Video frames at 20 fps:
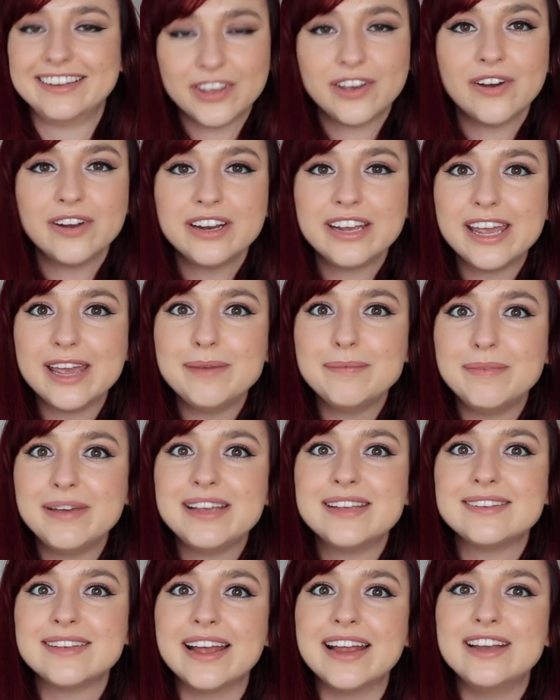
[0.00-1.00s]
Gotta keep
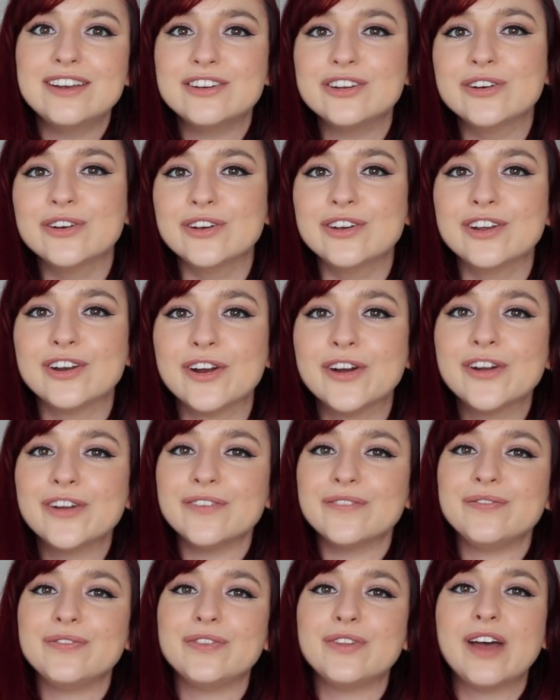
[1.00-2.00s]
me sane too, you
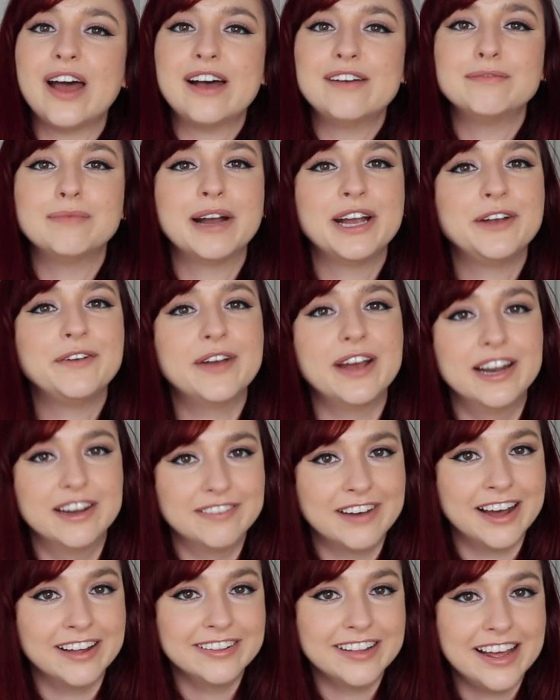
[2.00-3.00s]
know, have my
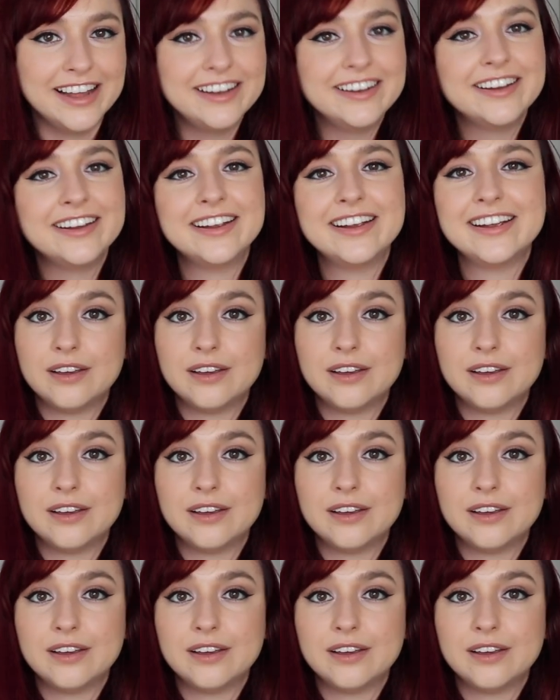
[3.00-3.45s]
creative outlet.